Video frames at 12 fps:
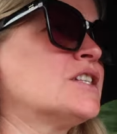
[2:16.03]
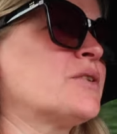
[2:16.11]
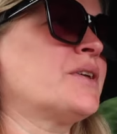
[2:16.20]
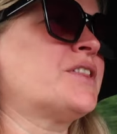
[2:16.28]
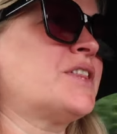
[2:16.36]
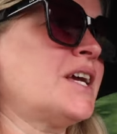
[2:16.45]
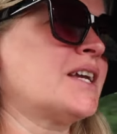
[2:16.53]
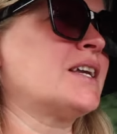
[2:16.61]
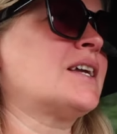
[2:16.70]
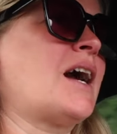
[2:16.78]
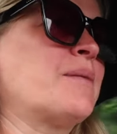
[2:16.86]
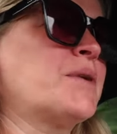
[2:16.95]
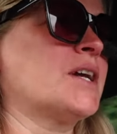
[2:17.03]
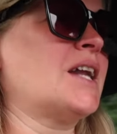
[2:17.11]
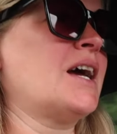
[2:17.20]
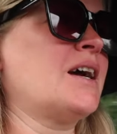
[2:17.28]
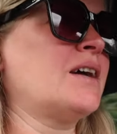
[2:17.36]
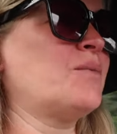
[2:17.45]
So I think I'm
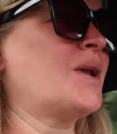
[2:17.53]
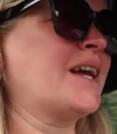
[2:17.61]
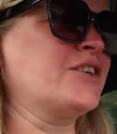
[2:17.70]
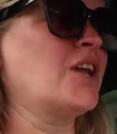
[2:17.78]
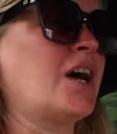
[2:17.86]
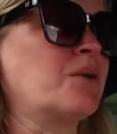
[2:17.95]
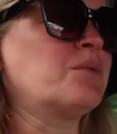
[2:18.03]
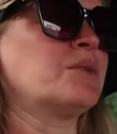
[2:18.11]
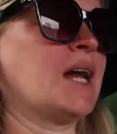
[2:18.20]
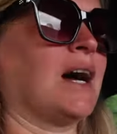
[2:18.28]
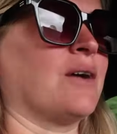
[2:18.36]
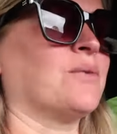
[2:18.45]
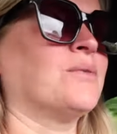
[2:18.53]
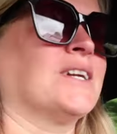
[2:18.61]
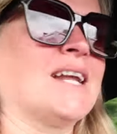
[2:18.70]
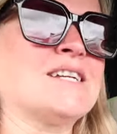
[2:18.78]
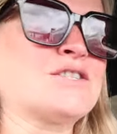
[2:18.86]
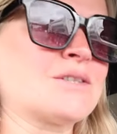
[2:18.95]
gonna, well, I know now,
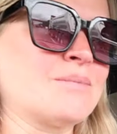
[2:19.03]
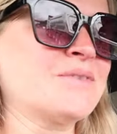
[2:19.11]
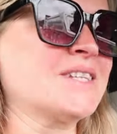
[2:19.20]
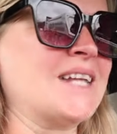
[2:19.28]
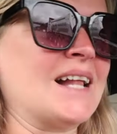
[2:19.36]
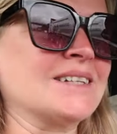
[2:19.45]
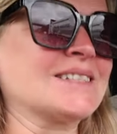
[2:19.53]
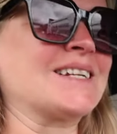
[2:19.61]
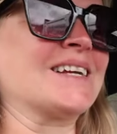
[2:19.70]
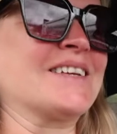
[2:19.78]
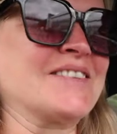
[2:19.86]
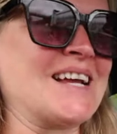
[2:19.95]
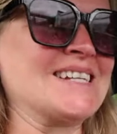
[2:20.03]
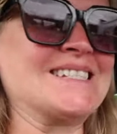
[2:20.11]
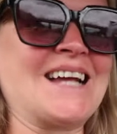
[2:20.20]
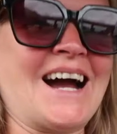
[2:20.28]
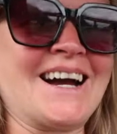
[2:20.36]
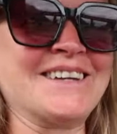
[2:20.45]
unless something else, like a
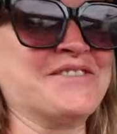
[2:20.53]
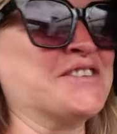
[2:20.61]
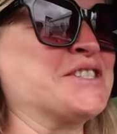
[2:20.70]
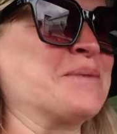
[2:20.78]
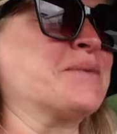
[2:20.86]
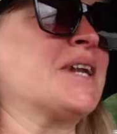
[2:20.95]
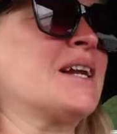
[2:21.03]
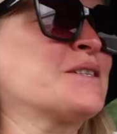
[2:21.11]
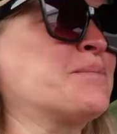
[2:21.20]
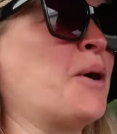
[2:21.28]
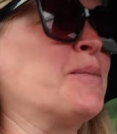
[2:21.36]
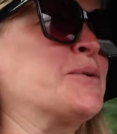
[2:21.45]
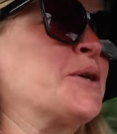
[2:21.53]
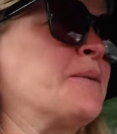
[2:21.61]
sign for something else pops